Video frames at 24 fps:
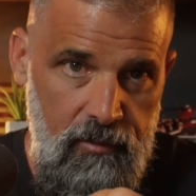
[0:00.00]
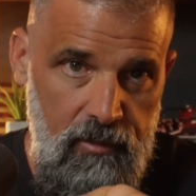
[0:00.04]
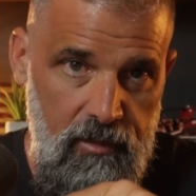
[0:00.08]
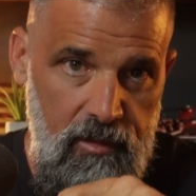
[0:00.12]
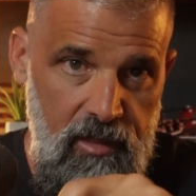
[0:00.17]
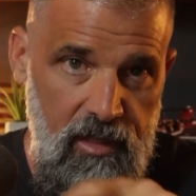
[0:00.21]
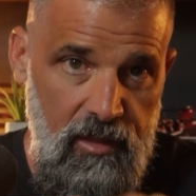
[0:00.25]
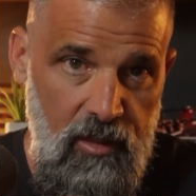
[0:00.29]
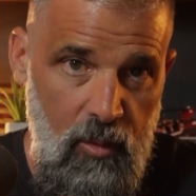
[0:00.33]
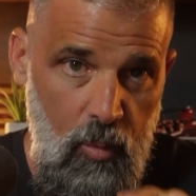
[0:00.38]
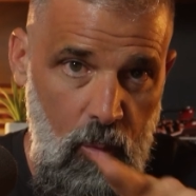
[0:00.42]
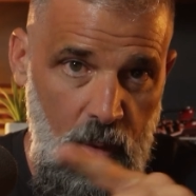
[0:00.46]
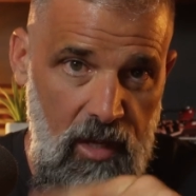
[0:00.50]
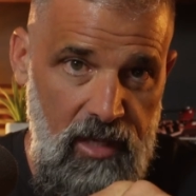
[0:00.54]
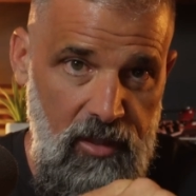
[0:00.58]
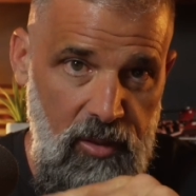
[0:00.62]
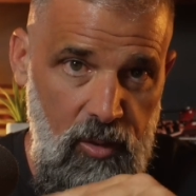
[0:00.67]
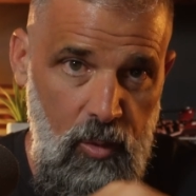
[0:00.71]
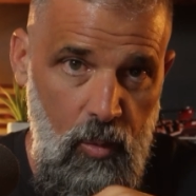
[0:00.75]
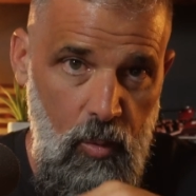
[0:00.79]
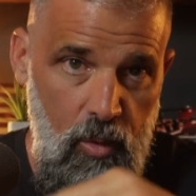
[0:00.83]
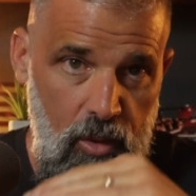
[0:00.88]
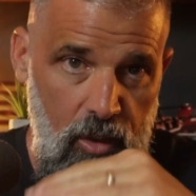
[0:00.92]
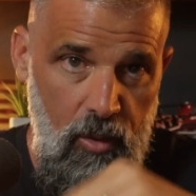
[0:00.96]
than the way
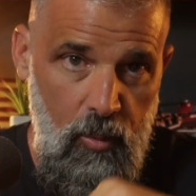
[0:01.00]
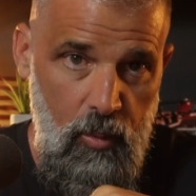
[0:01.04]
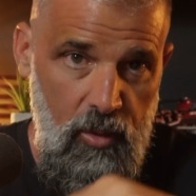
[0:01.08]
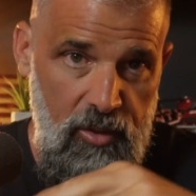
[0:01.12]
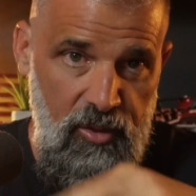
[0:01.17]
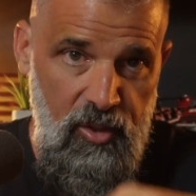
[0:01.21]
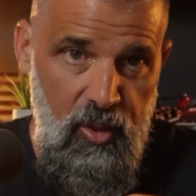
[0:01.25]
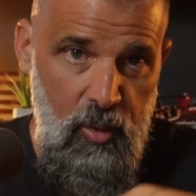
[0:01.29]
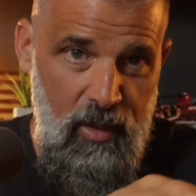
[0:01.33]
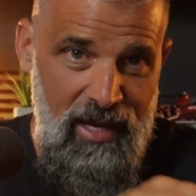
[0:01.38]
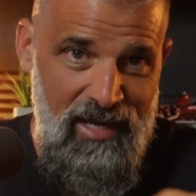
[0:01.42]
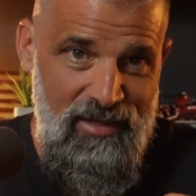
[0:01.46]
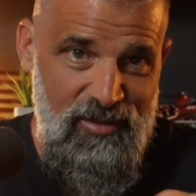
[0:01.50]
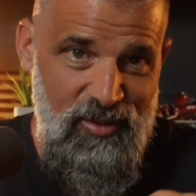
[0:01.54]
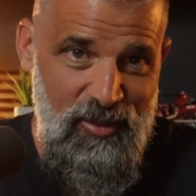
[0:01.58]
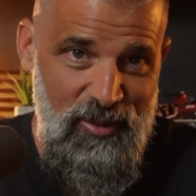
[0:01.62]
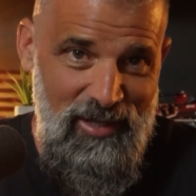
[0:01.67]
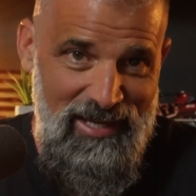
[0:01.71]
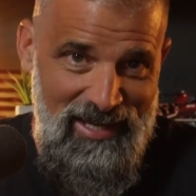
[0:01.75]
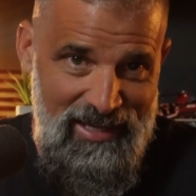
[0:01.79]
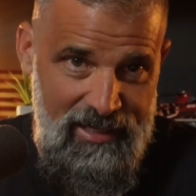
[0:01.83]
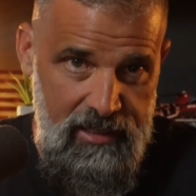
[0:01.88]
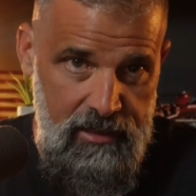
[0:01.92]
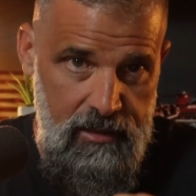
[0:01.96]
you were when you entered
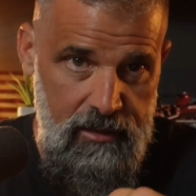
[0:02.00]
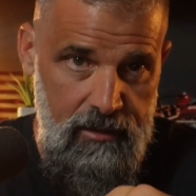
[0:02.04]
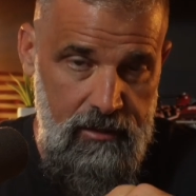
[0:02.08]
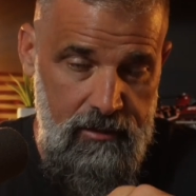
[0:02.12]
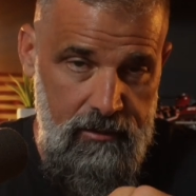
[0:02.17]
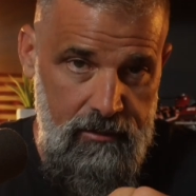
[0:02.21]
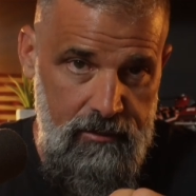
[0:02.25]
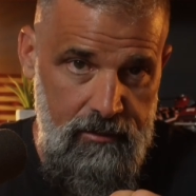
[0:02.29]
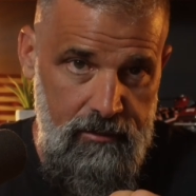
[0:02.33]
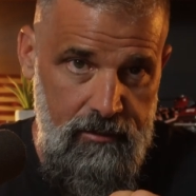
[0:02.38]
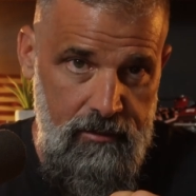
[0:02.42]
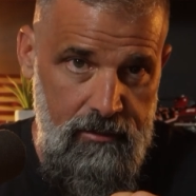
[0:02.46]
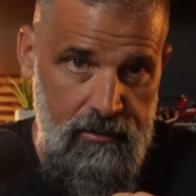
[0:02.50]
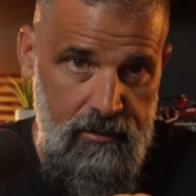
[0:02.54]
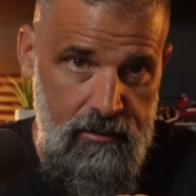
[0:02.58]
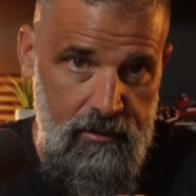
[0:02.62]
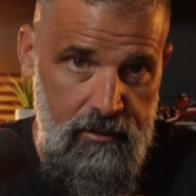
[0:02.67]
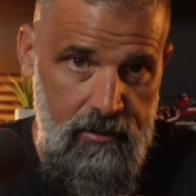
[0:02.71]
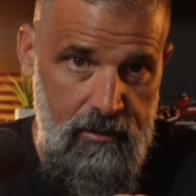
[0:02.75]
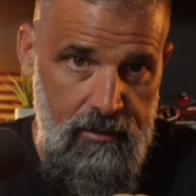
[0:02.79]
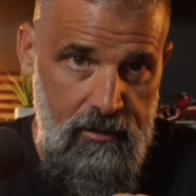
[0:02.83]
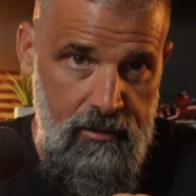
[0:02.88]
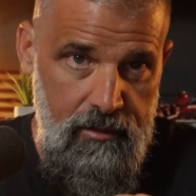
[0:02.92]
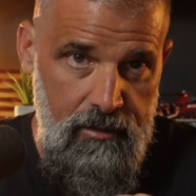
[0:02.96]
in.
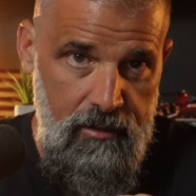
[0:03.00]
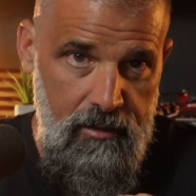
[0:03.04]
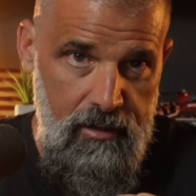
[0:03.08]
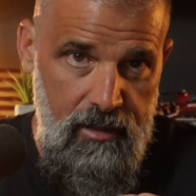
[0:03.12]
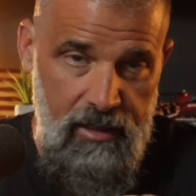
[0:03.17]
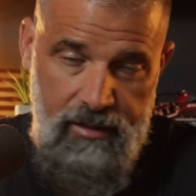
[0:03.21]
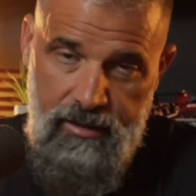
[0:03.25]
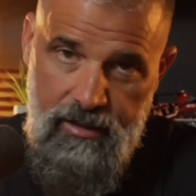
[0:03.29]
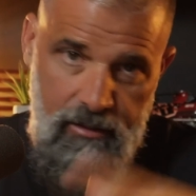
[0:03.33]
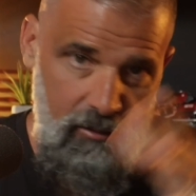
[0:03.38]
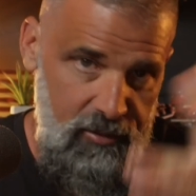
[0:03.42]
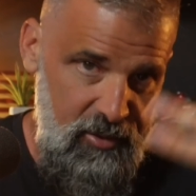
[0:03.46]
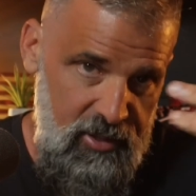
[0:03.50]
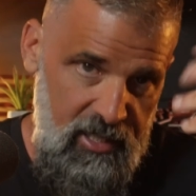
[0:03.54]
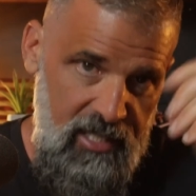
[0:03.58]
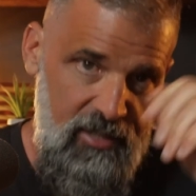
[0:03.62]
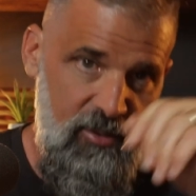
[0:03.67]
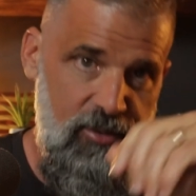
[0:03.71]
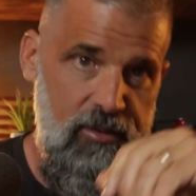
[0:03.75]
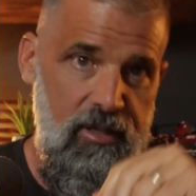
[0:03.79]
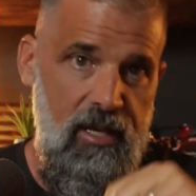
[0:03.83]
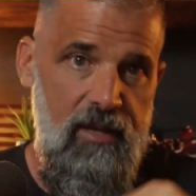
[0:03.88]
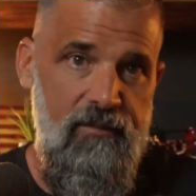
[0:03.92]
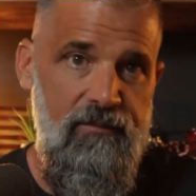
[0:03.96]
And it'll change
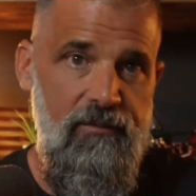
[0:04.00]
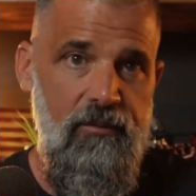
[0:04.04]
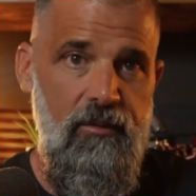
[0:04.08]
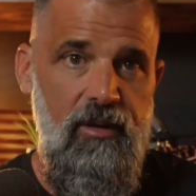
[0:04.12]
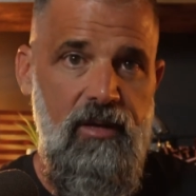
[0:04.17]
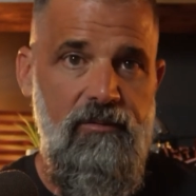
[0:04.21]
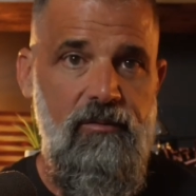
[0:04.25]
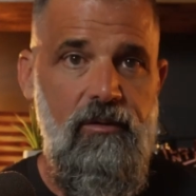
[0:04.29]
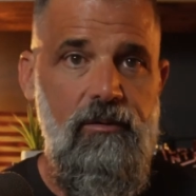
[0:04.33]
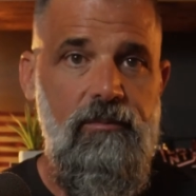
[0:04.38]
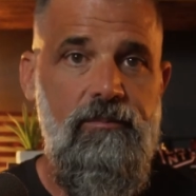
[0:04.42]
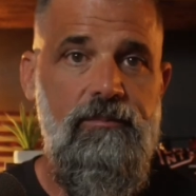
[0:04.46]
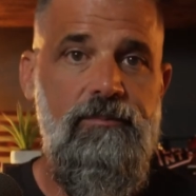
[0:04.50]
your life forever.